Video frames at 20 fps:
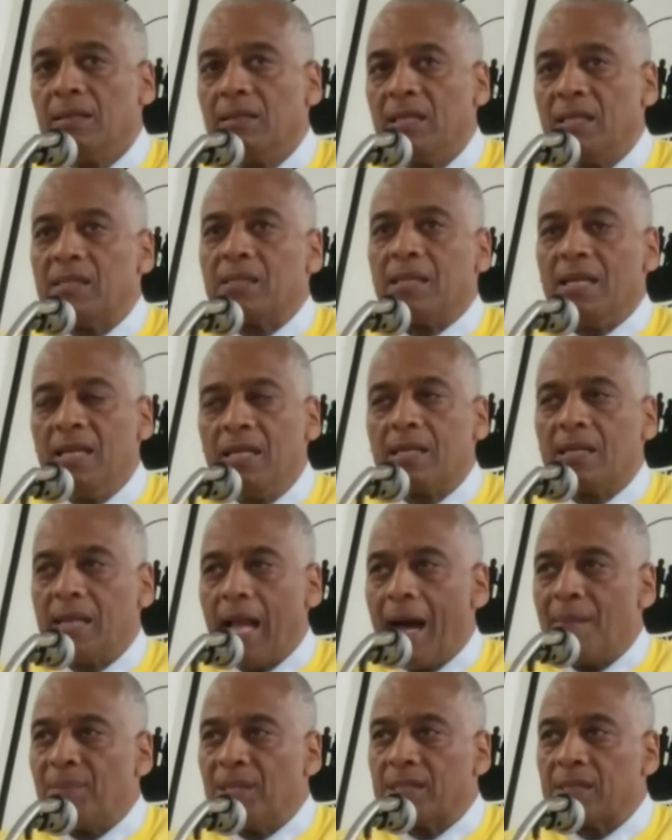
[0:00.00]
this
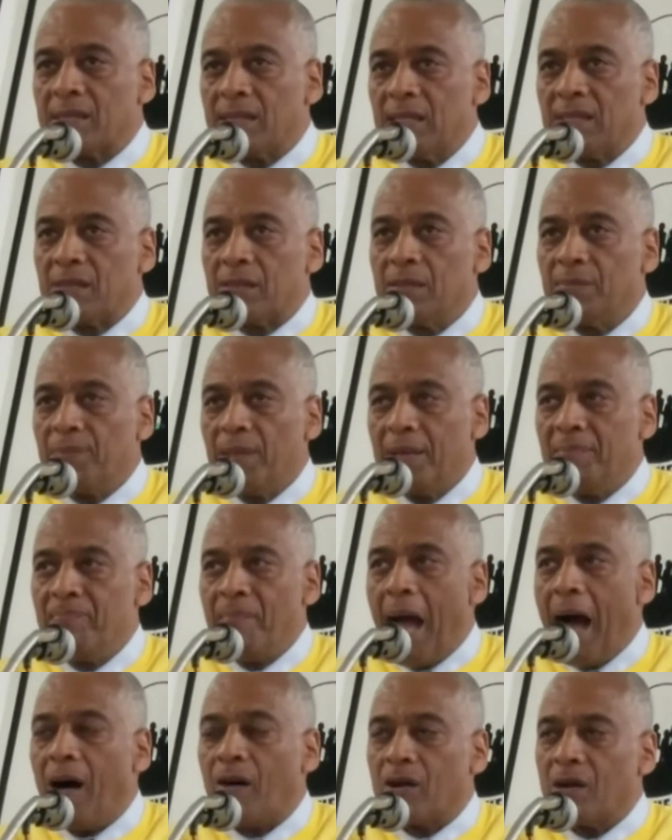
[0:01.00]
economic system that
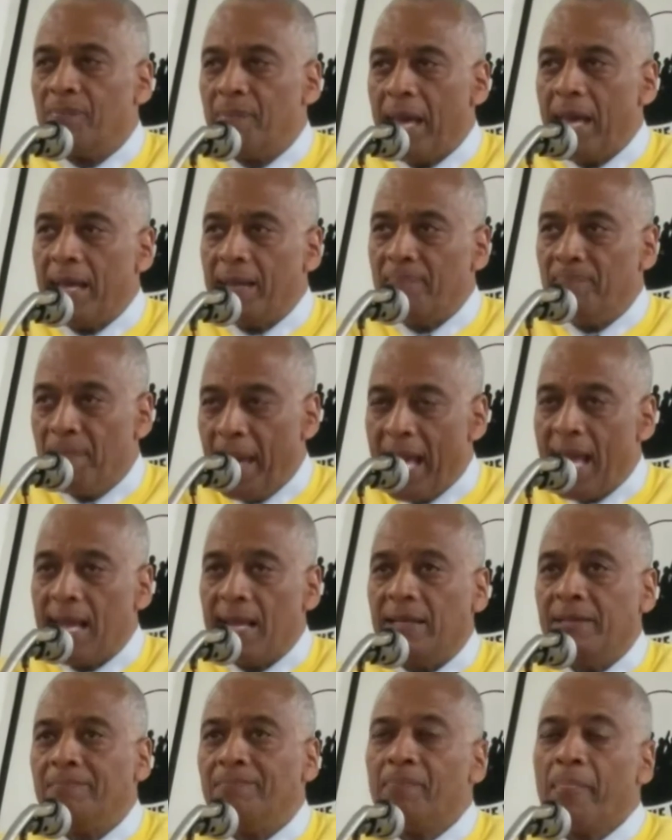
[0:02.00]
Malcolm
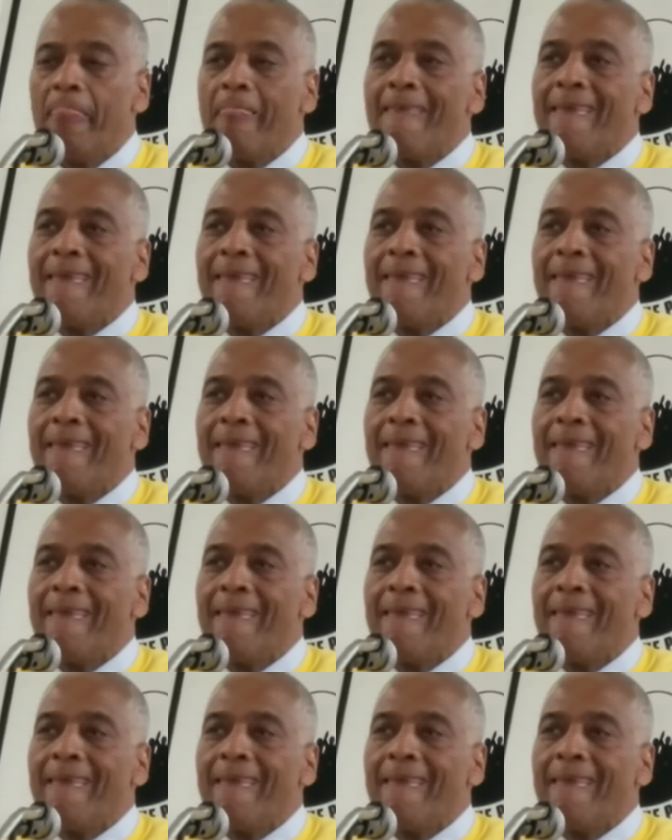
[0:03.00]
made.